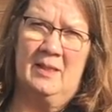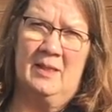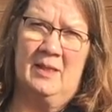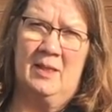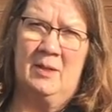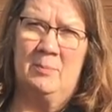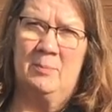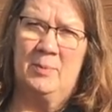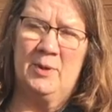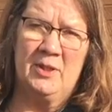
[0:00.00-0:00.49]

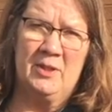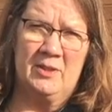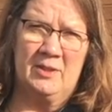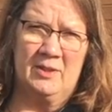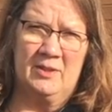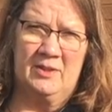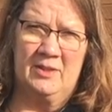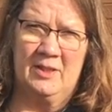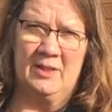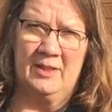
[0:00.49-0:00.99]
Um, but you
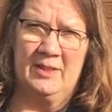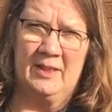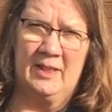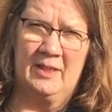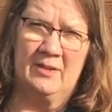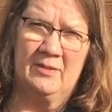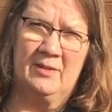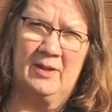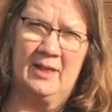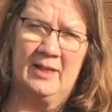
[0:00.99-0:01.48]
can turn
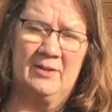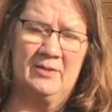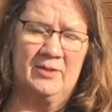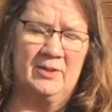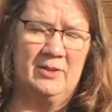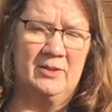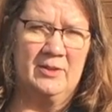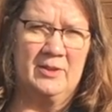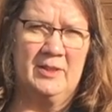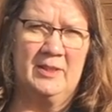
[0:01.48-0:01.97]
that around
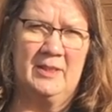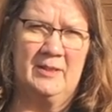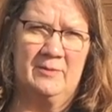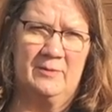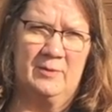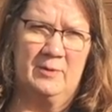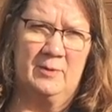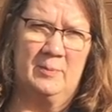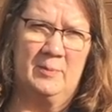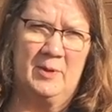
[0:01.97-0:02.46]
and look at it
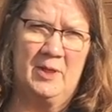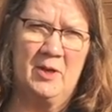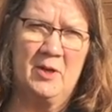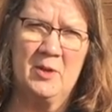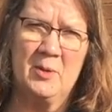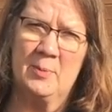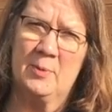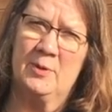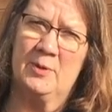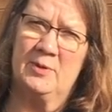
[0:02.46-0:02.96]
from the
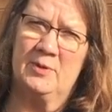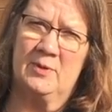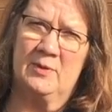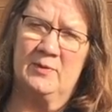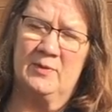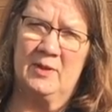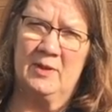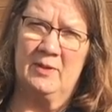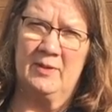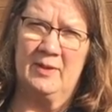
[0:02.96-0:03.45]
other point
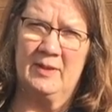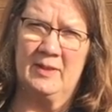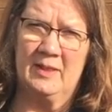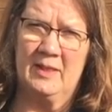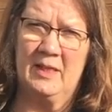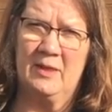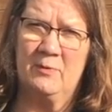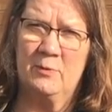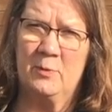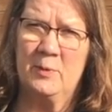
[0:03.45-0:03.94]
of view.
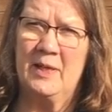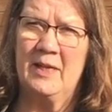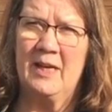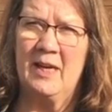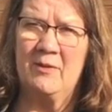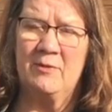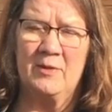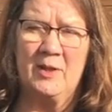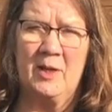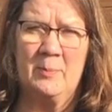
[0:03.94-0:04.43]
If we
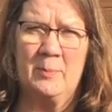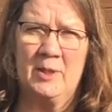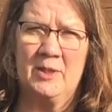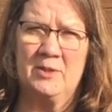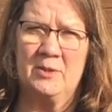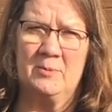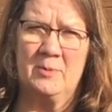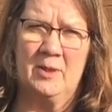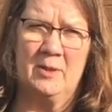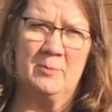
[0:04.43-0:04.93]
left that
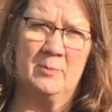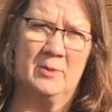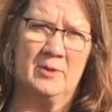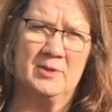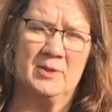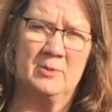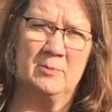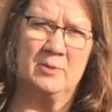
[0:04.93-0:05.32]
badger where it was,